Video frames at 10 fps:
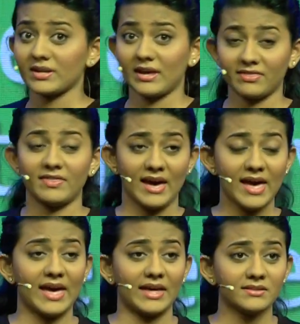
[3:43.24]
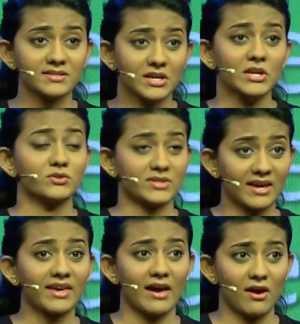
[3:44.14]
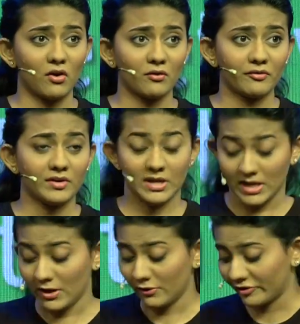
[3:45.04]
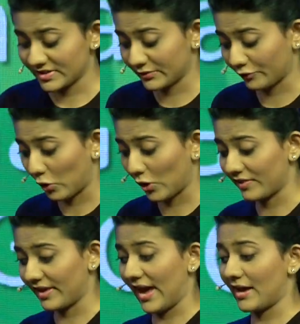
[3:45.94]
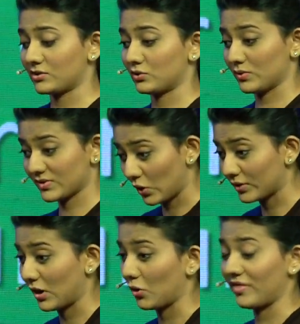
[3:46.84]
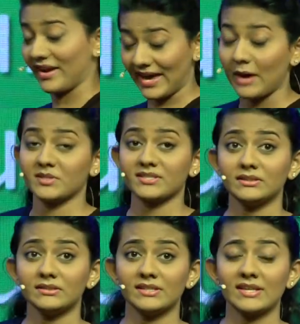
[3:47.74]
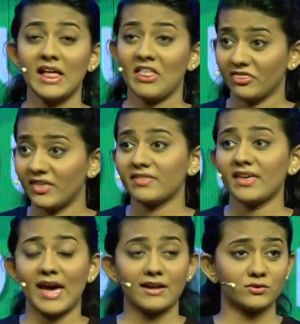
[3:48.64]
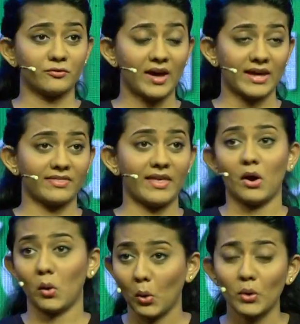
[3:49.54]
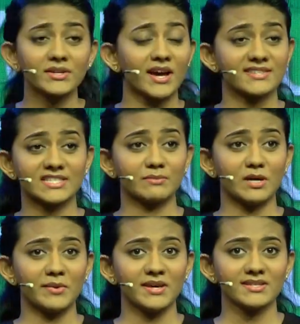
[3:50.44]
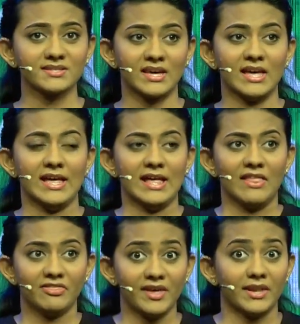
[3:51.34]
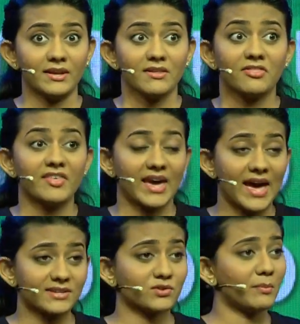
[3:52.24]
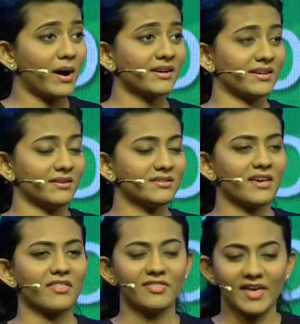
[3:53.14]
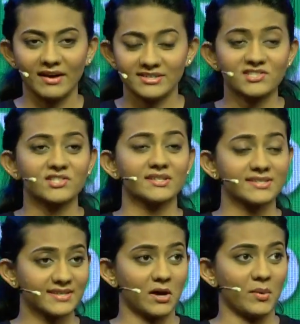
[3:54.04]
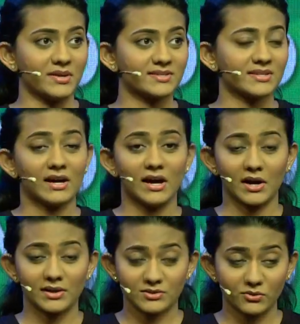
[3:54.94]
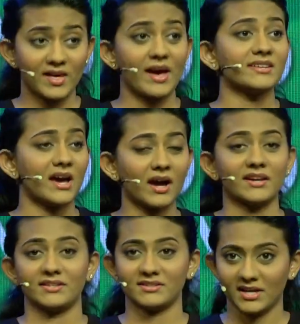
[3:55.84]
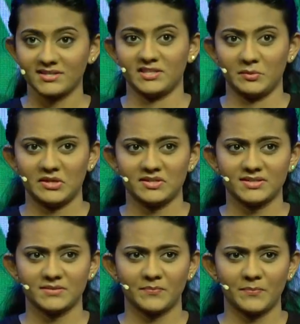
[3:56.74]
in their hands to take care of. First of all, they had to sort out their capital. Then they had to find their own customer base. Then they had to market their digital service to their targeted customers.